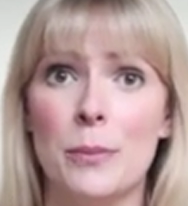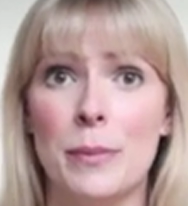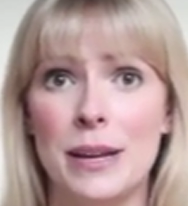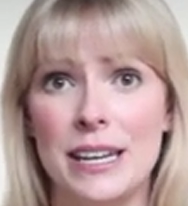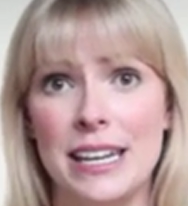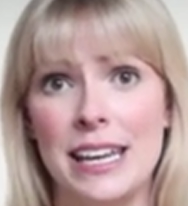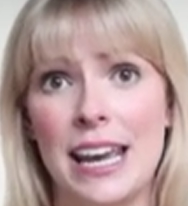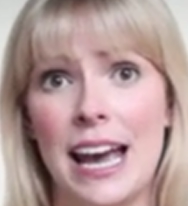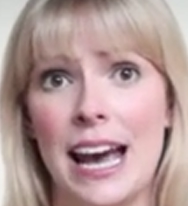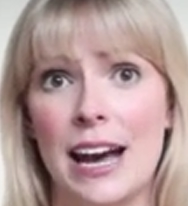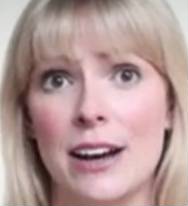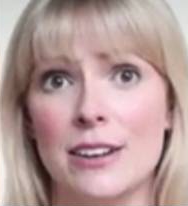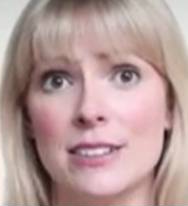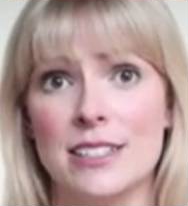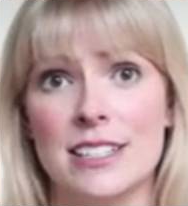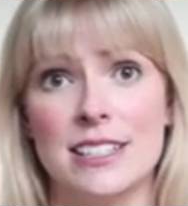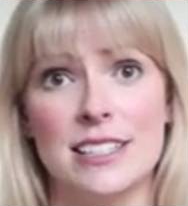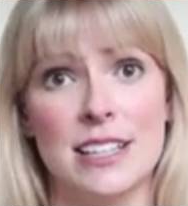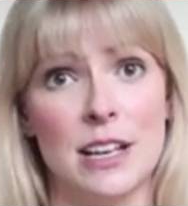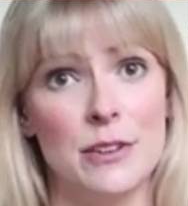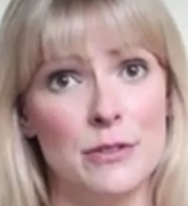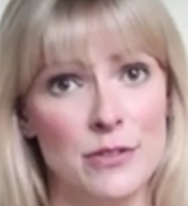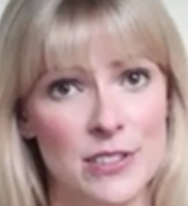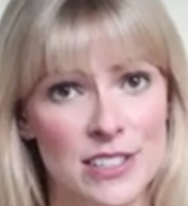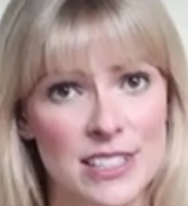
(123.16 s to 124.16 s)
many
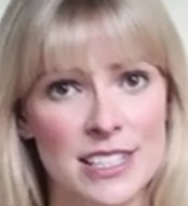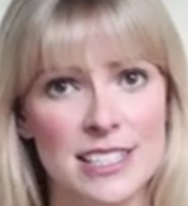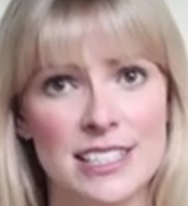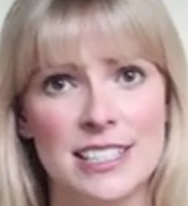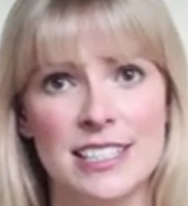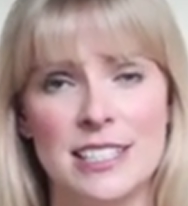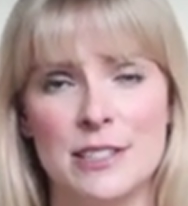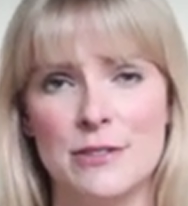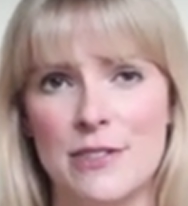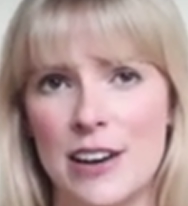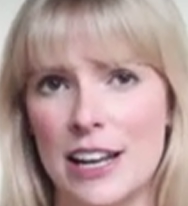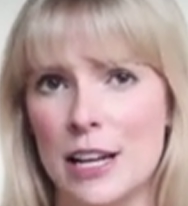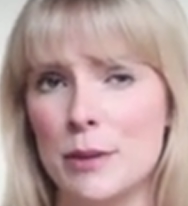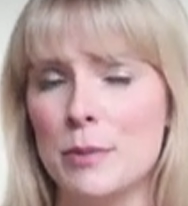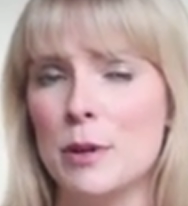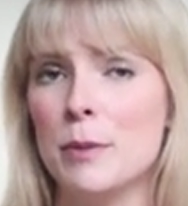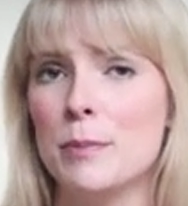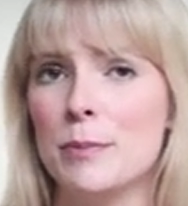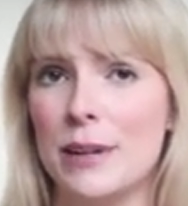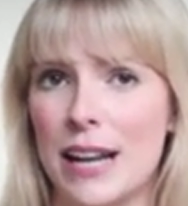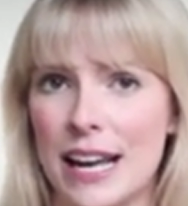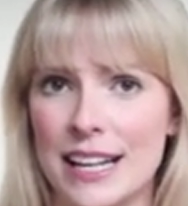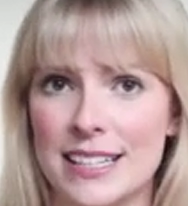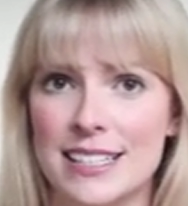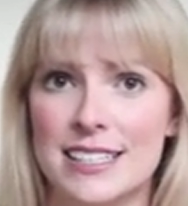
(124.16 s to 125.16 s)
houses a visitor developer
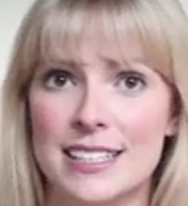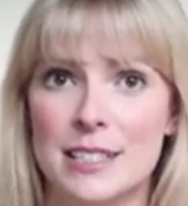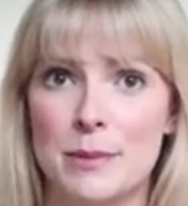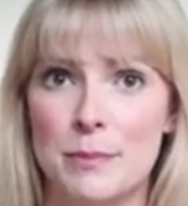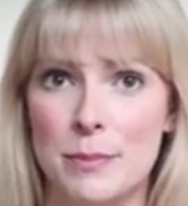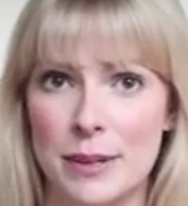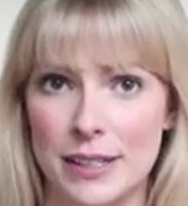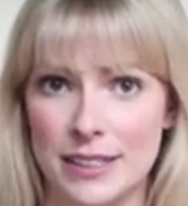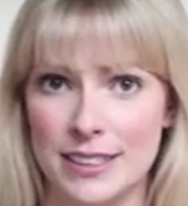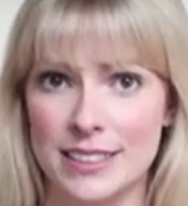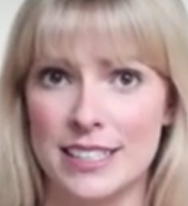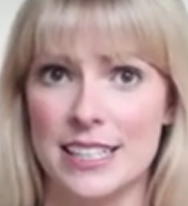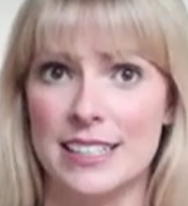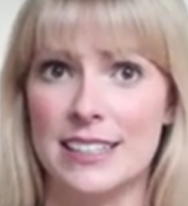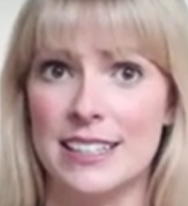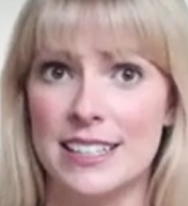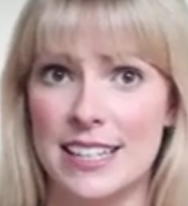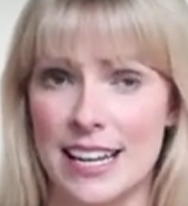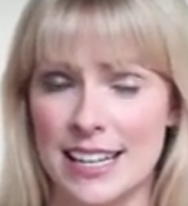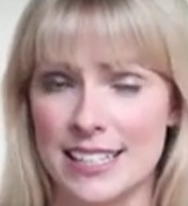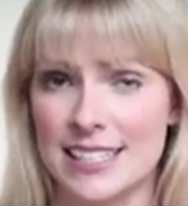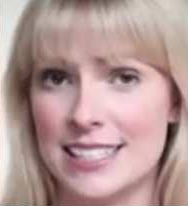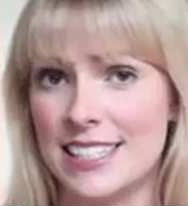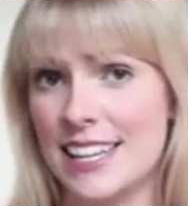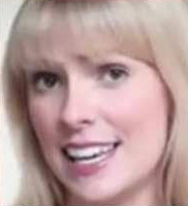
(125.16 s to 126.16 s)
plans to build in the
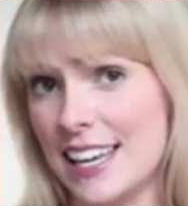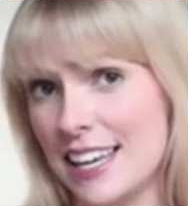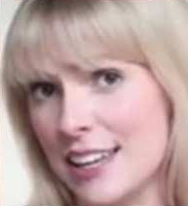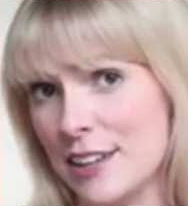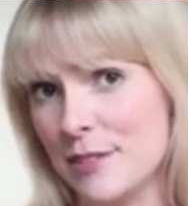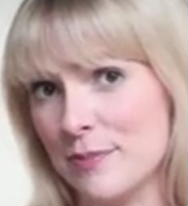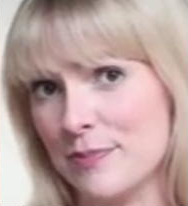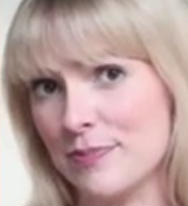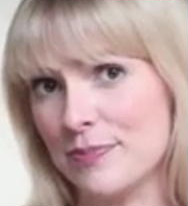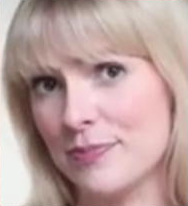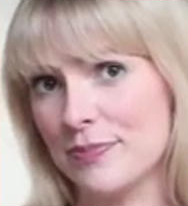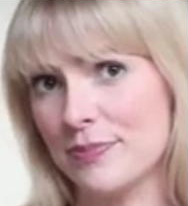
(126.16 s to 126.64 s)
next year.